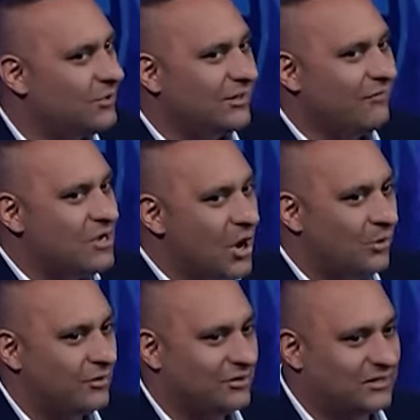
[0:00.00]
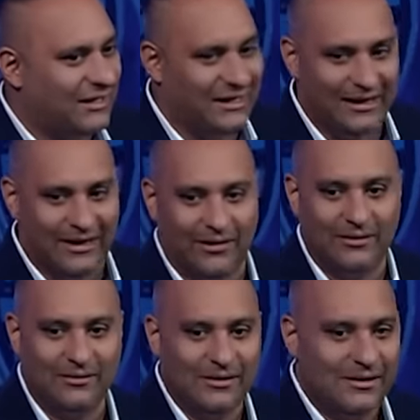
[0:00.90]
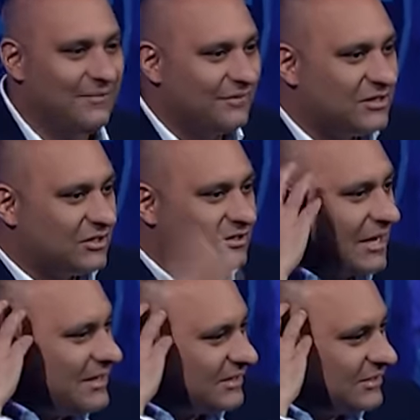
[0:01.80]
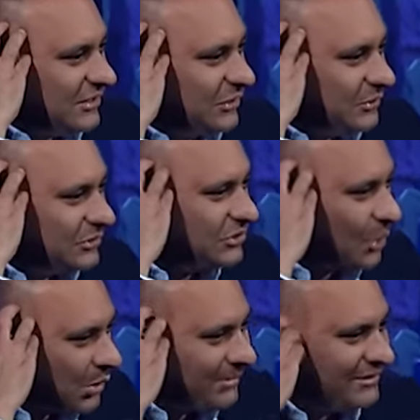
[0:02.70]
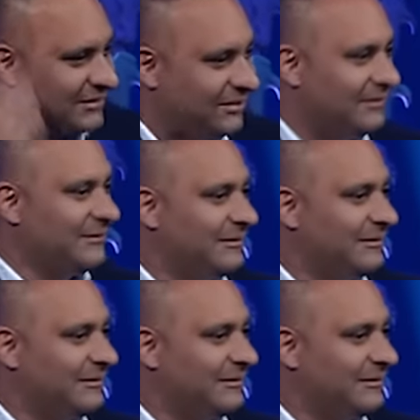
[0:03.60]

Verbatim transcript: You don't even know they're sitting in there. They just sit there dormant.